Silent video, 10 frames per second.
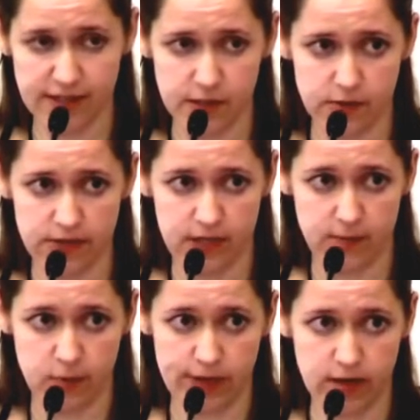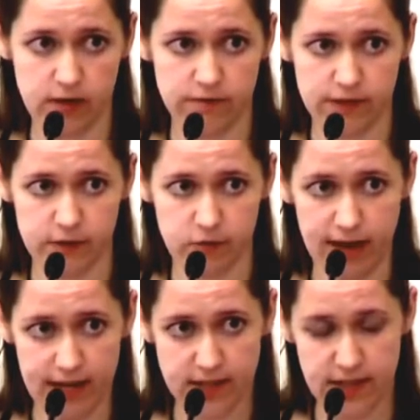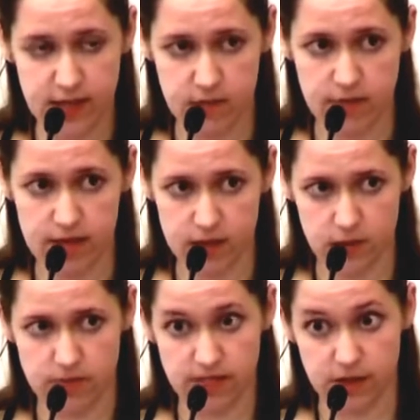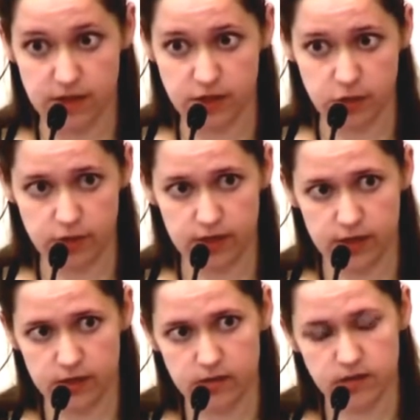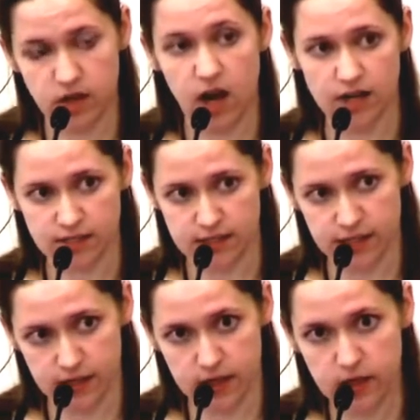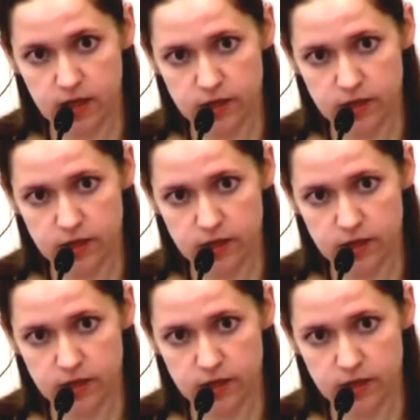That's the only thing I'm aware of. And in rats, they can make them serotonin toxic